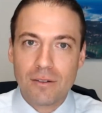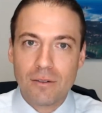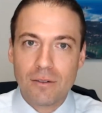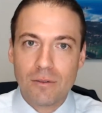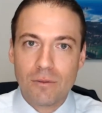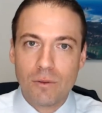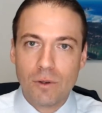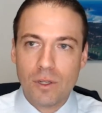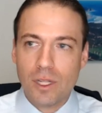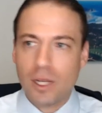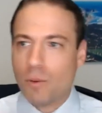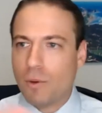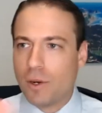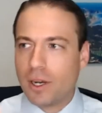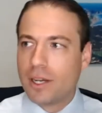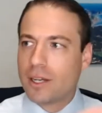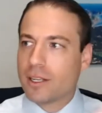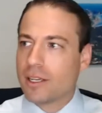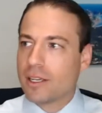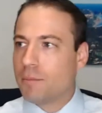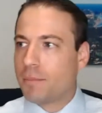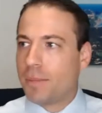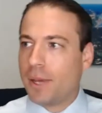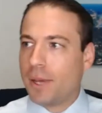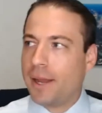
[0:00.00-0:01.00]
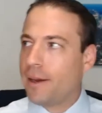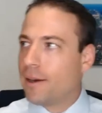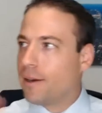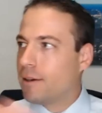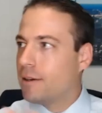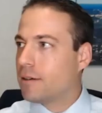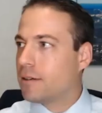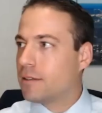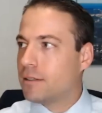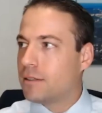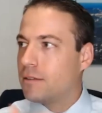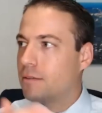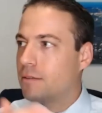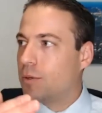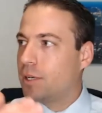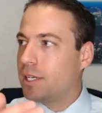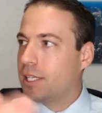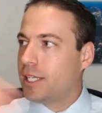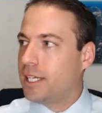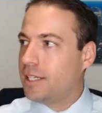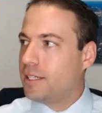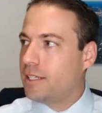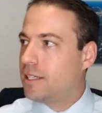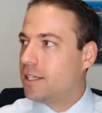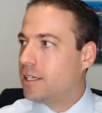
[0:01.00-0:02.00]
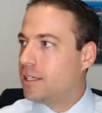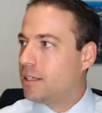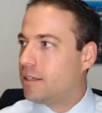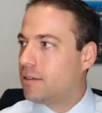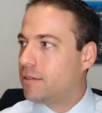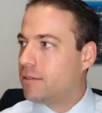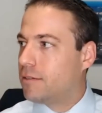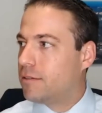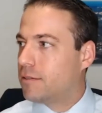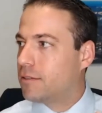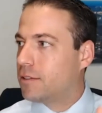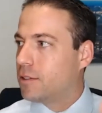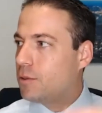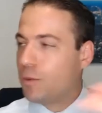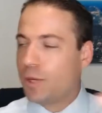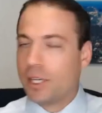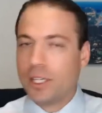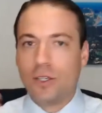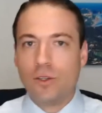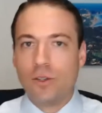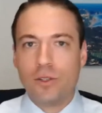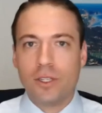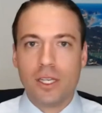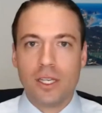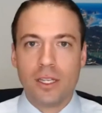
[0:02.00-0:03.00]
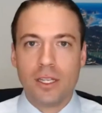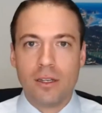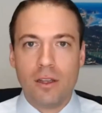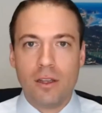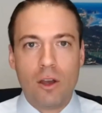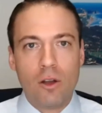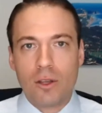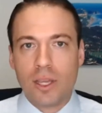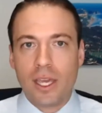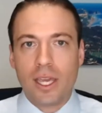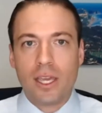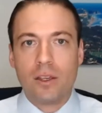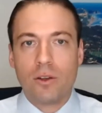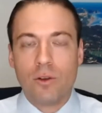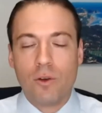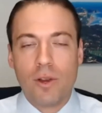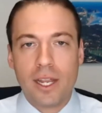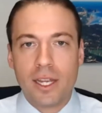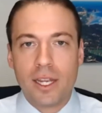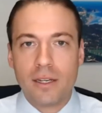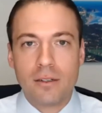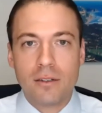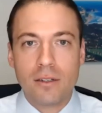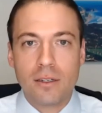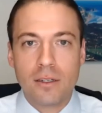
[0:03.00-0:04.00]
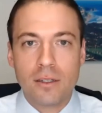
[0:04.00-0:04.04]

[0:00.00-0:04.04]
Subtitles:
Well, I wanted to compare what he did to what you did. Okay, great.